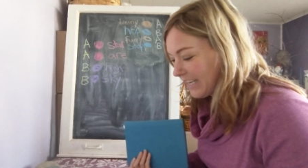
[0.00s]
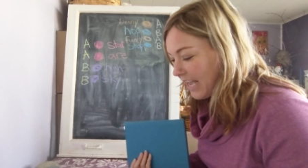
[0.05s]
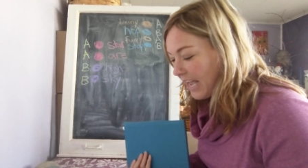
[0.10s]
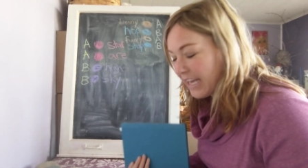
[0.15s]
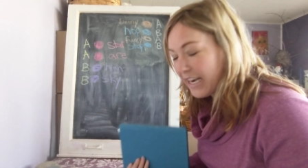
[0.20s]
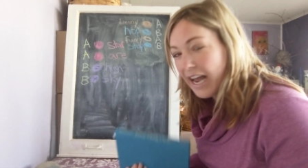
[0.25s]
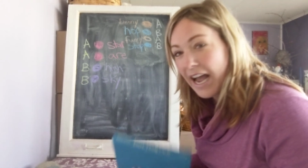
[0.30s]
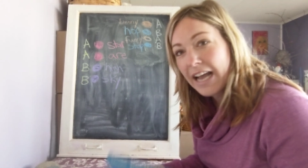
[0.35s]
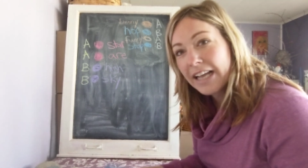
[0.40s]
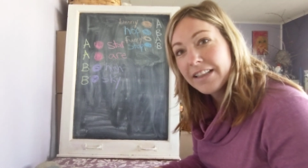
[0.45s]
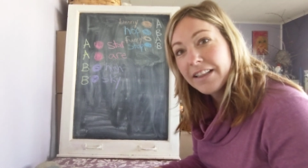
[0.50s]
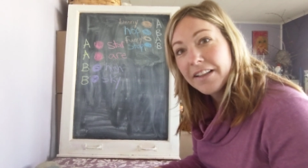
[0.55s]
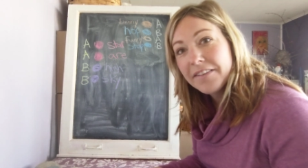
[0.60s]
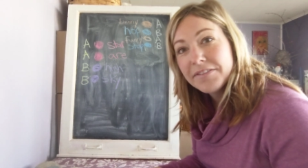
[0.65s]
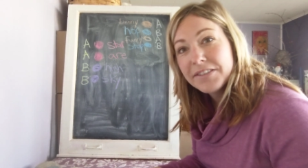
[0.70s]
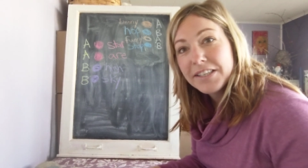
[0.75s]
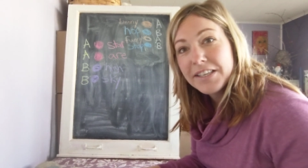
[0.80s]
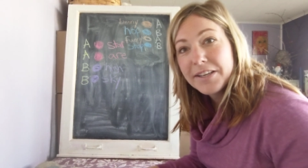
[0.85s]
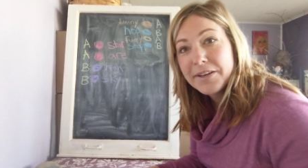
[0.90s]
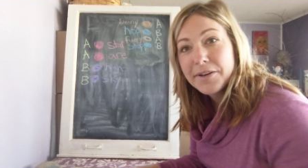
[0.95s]
And I'd
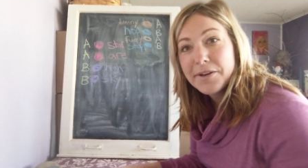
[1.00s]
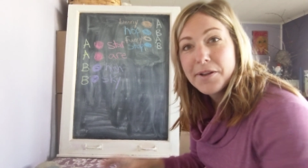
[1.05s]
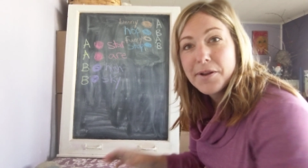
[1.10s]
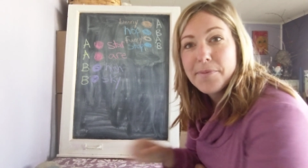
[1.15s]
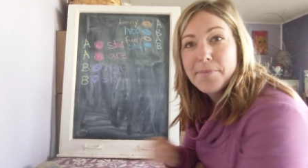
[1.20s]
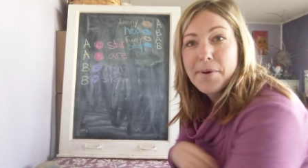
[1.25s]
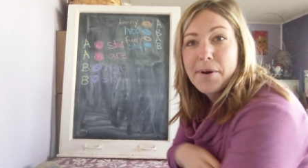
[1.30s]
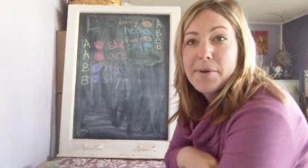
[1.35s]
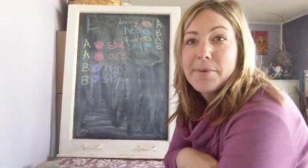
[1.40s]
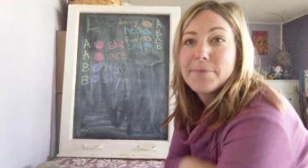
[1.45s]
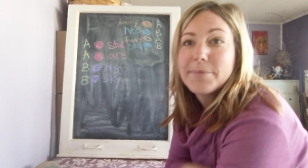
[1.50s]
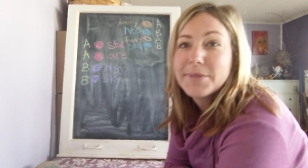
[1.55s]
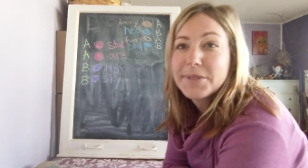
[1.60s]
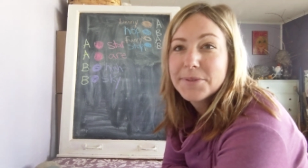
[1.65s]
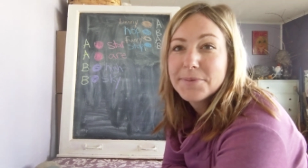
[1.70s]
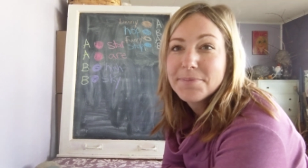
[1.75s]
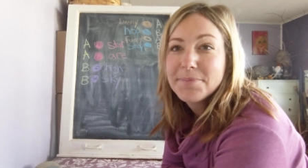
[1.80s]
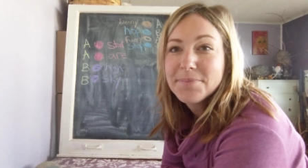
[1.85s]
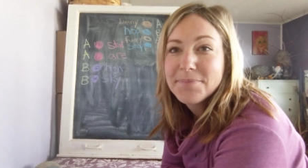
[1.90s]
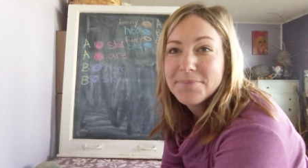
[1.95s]
love to hear your
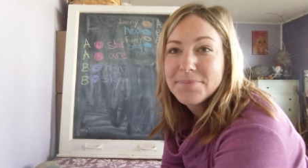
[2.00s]
poems.